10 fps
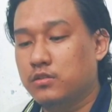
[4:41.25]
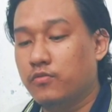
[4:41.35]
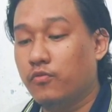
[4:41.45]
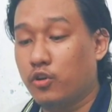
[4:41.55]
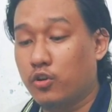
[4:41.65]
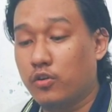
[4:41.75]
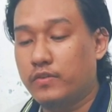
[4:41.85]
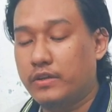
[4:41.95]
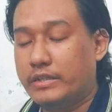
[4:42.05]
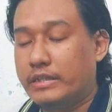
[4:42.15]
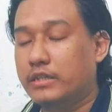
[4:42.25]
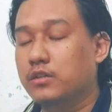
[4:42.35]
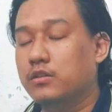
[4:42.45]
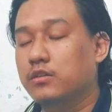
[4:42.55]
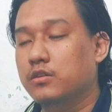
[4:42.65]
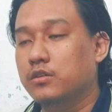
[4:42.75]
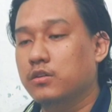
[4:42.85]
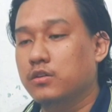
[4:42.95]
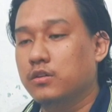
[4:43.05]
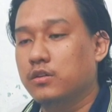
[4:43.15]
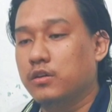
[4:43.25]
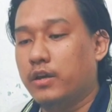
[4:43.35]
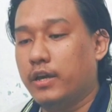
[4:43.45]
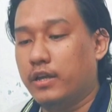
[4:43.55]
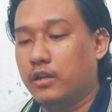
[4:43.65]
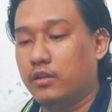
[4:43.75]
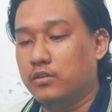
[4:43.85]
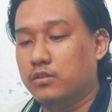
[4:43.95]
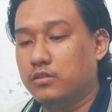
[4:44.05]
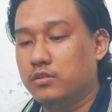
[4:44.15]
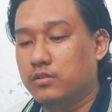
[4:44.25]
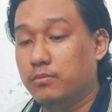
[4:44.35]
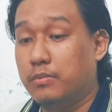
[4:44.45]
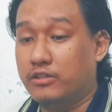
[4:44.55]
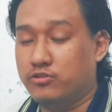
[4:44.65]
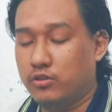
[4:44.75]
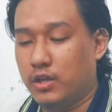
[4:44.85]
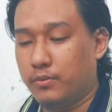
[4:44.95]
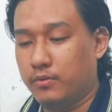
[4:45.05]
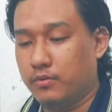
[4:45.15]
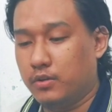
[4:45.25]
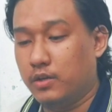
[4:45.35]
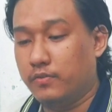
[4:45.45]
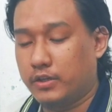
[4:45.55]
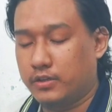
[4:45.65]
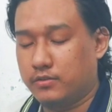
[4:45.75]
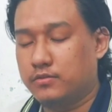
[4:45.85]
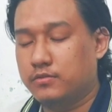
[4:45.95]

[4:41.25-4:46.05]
fond of eating, and pleasure loving.